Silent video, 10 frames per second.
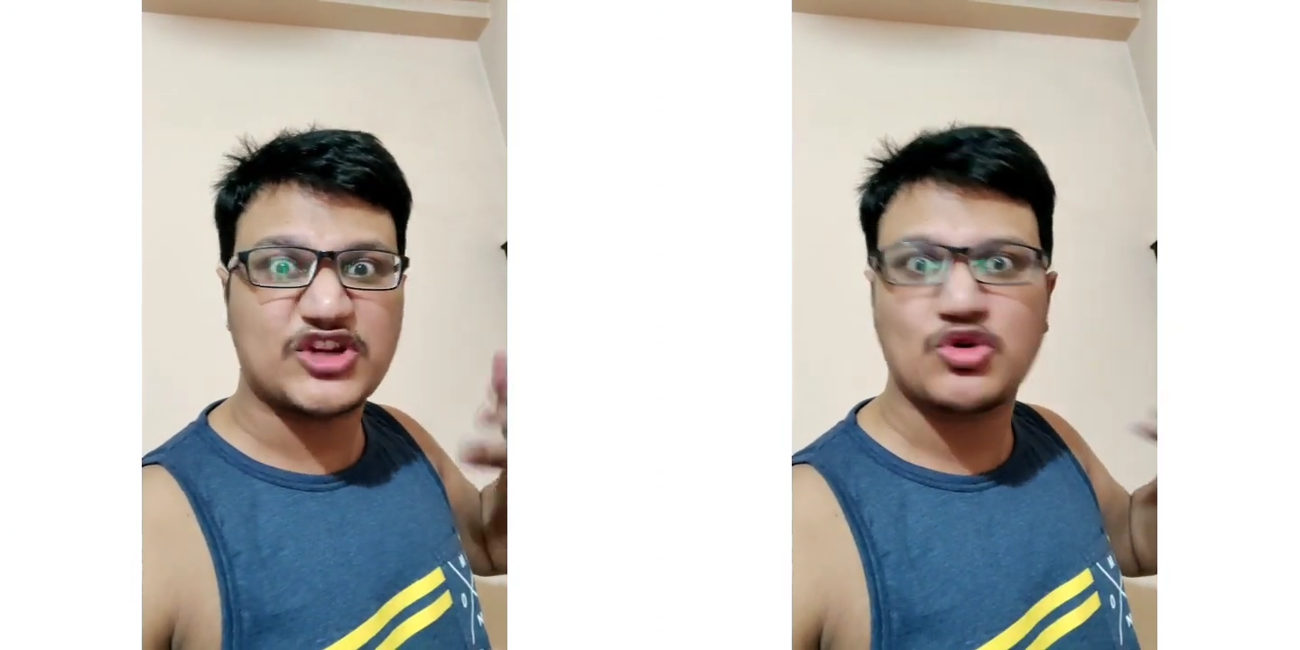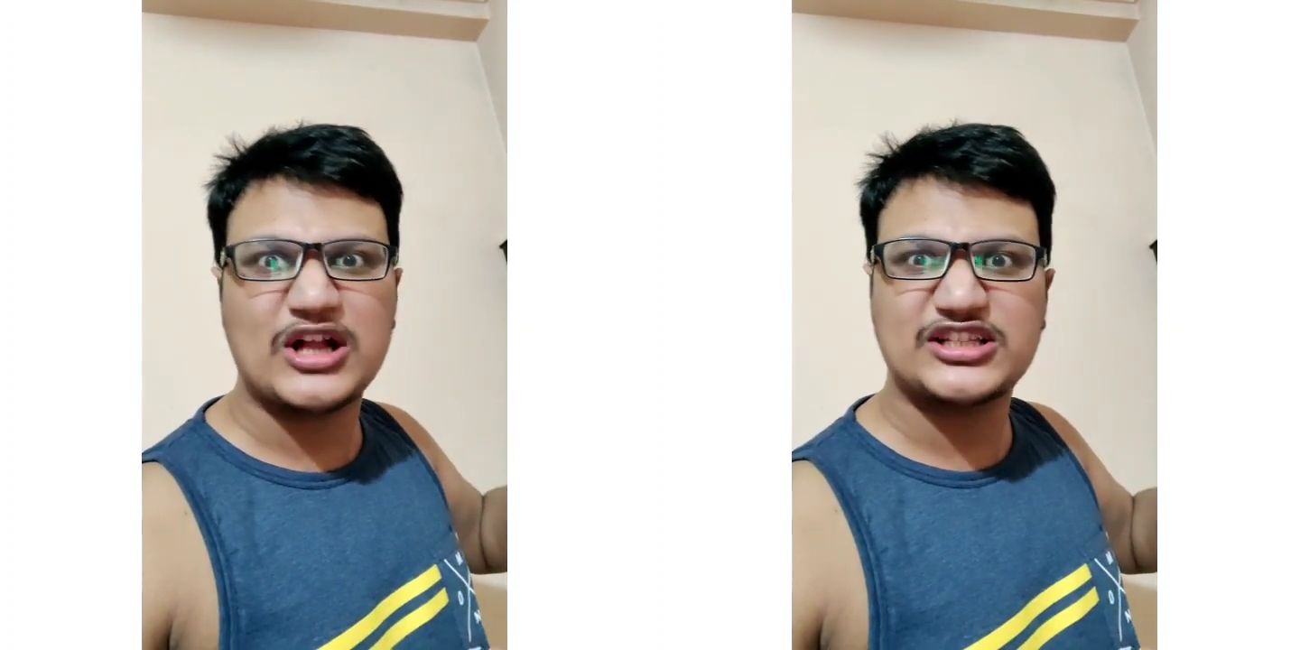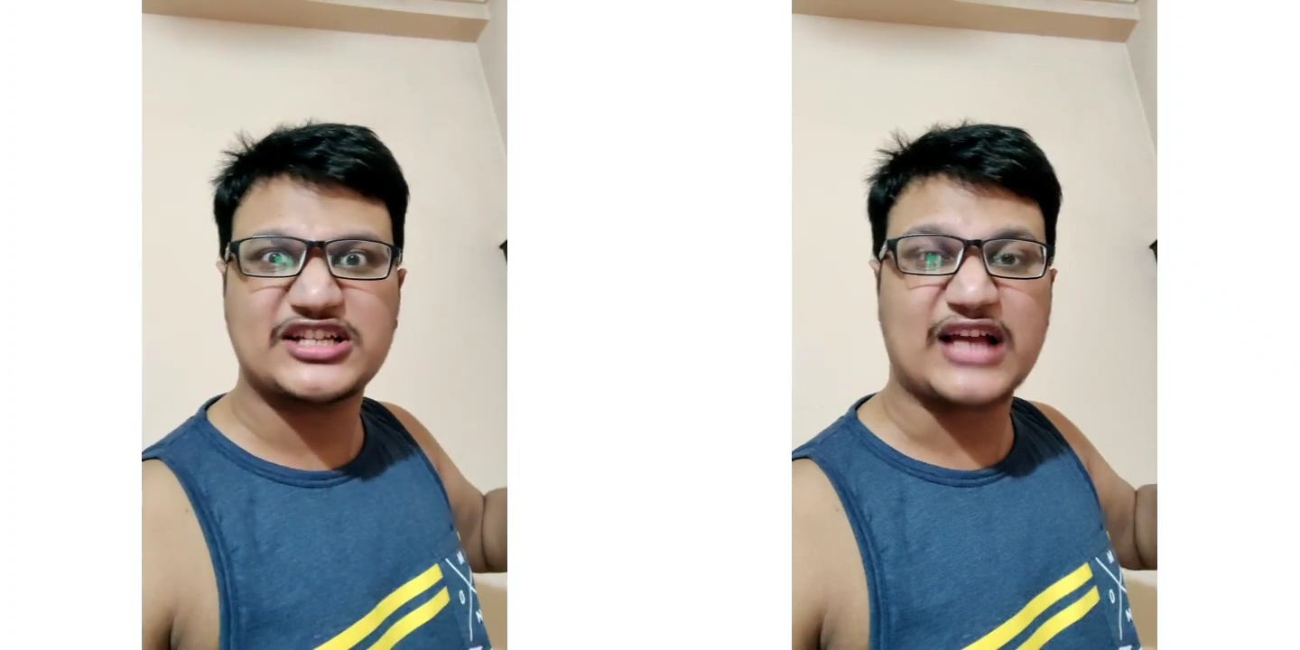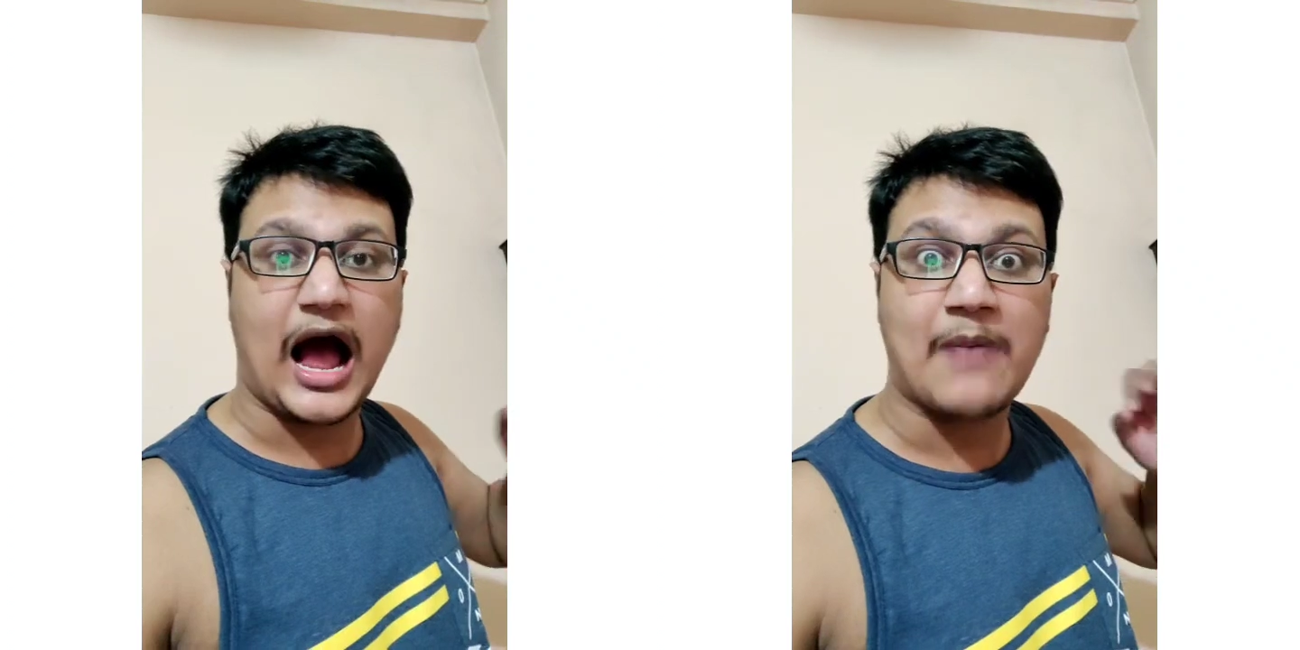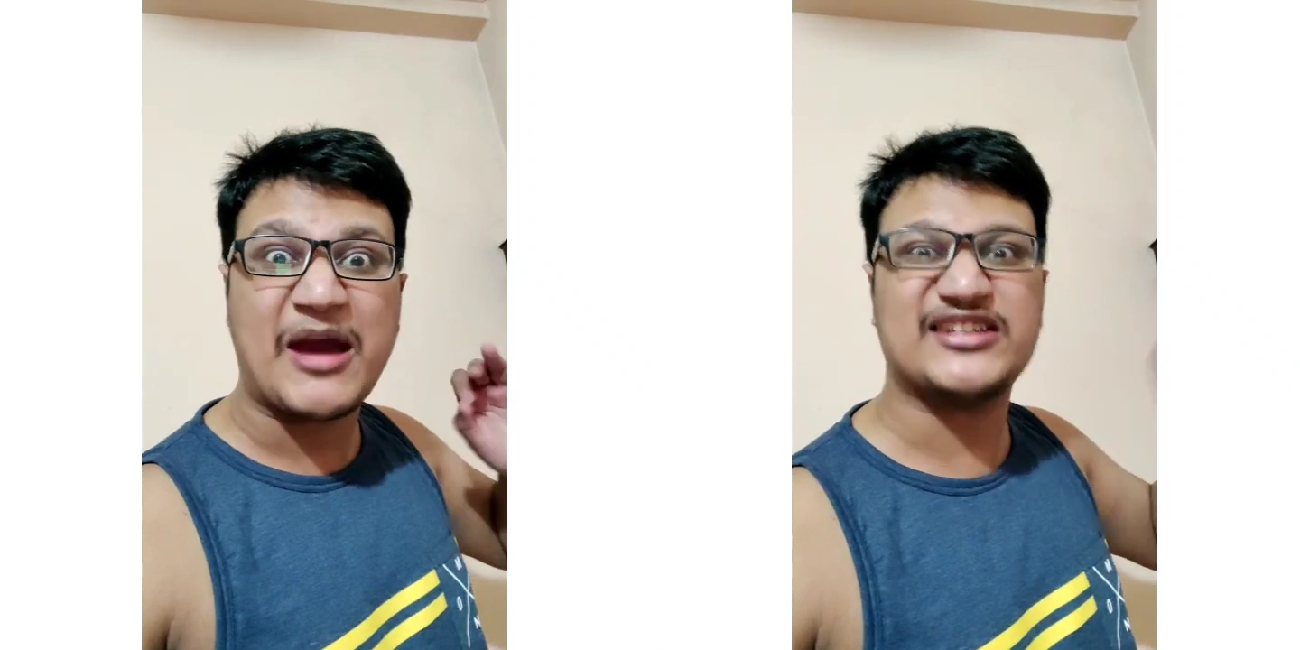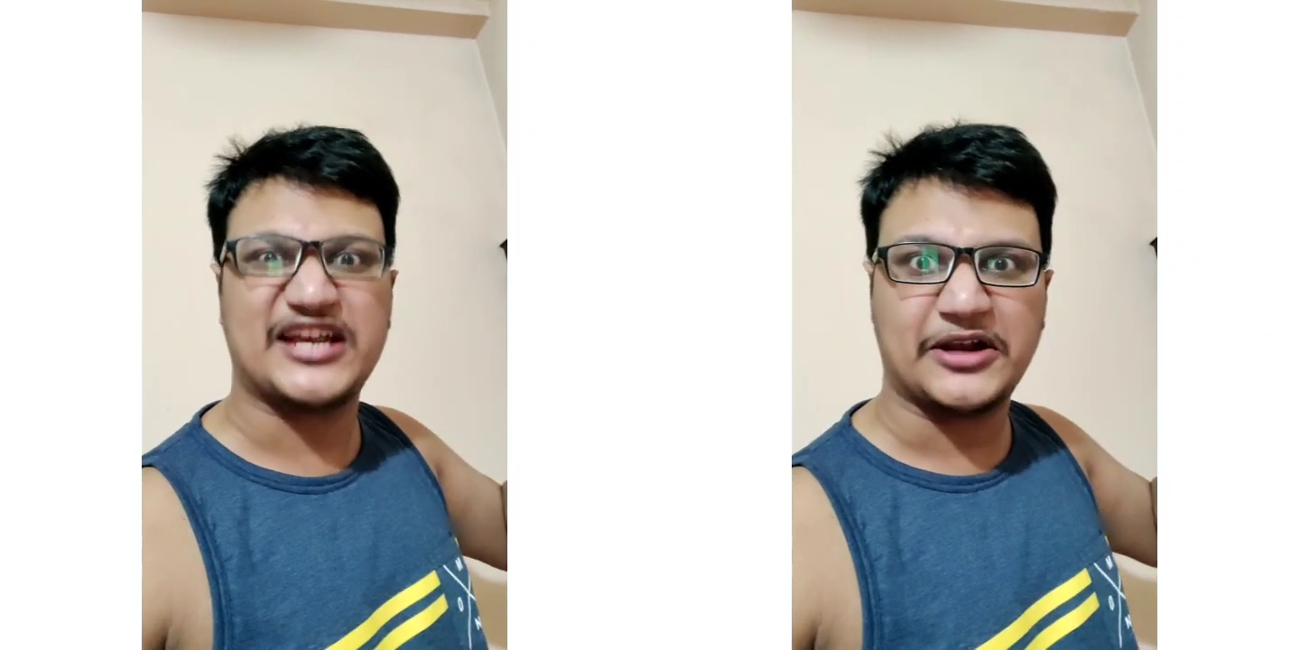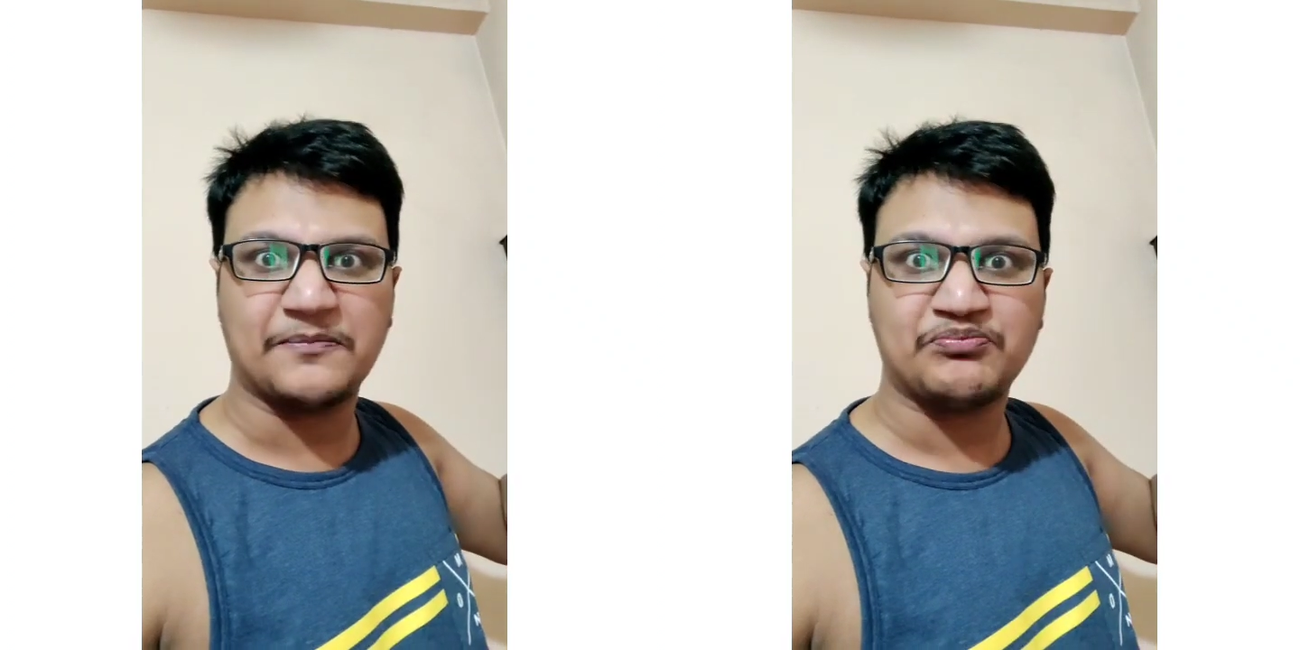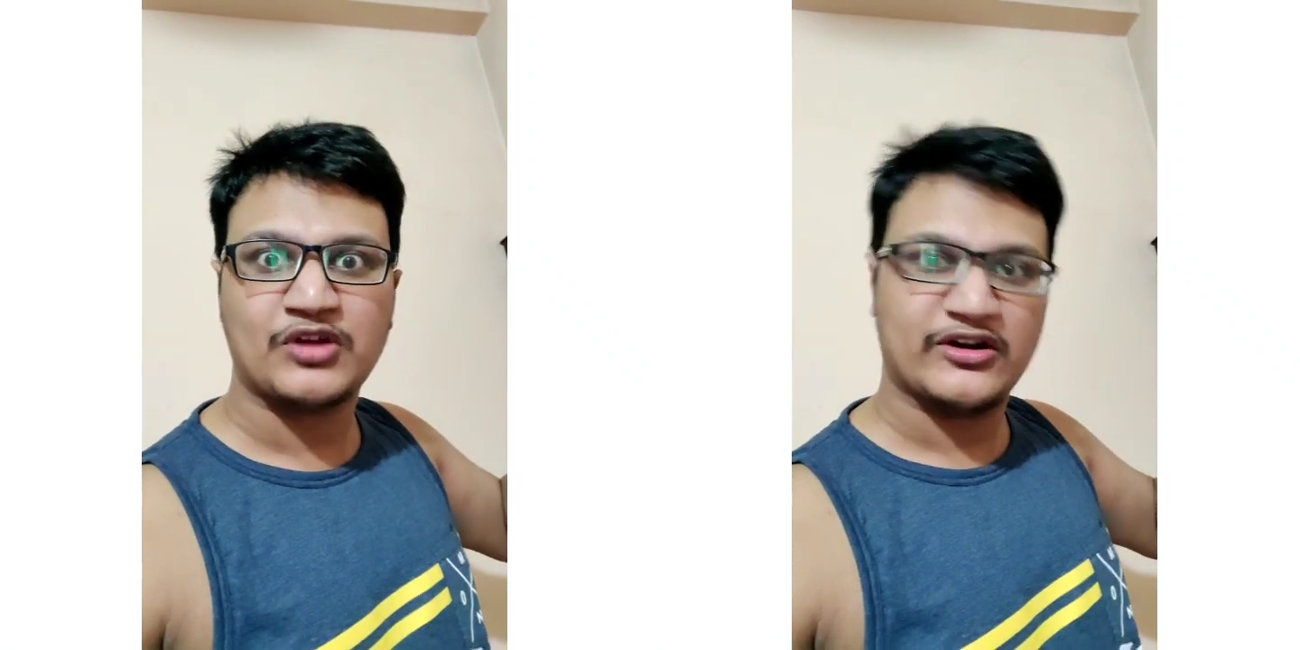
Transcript: visuals is amazing.